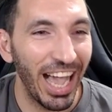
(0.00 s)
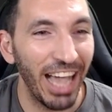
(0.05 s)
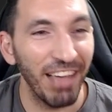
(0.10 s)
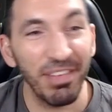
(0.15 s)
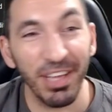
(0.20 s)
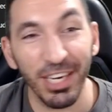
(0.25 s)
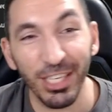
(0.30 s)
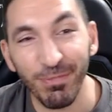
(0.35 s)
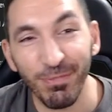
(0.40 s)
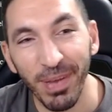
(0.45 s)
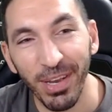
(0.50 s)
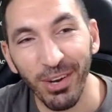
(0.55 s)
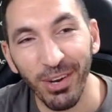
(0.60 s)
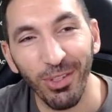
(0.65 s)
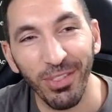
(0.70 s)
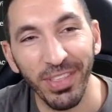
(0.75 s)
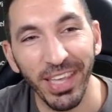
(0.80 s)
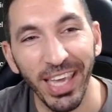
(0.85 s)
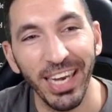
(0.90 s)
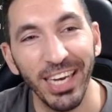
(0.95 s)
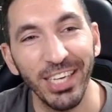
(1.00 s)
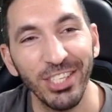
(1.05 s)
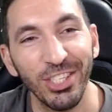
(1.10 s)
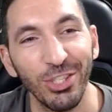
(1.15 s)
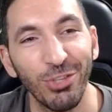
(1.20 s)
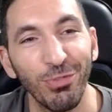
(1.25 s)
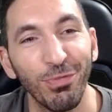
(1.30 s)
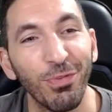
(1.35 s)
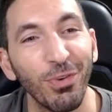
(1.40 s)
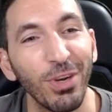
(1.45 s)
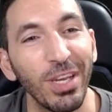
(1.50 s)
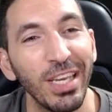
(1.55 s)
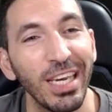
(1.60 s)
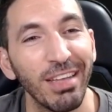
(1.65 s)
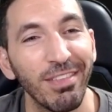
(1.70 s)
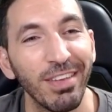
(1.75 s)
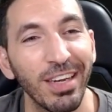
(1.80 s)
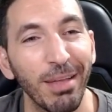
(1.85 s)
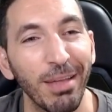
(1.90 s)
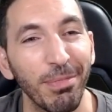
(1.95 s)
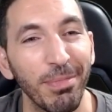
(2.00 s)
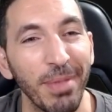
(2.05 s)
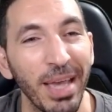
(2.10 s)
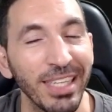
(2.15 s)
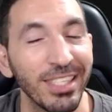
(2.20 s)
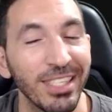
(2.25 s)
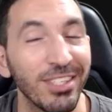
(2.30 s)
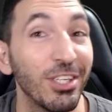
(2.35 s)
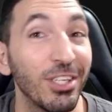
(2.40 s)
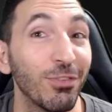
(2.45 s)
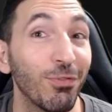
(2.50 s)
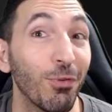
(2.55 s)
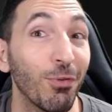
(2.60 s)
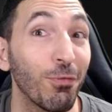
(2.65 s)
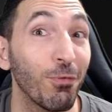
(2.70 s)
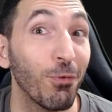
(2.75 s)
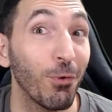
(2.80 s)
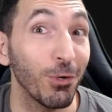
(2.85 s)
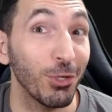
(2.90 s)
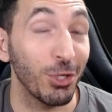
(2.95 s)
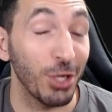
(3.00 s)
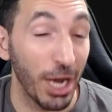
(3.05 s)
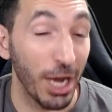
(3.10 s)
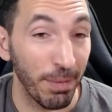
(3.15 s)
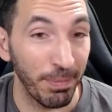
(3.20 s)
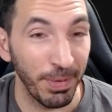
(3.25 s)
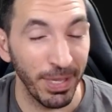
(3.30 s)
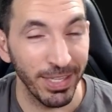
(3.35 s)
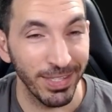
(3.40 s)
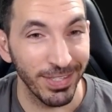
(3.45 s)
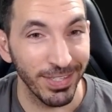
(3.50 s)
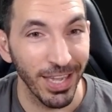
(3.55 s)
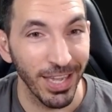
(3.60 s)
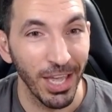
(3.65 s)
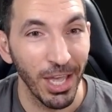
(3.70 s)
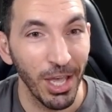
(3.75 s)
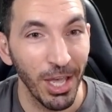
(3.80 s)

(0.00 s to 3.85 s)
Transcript: I better spend all the energy to fully level up masteries for four champions,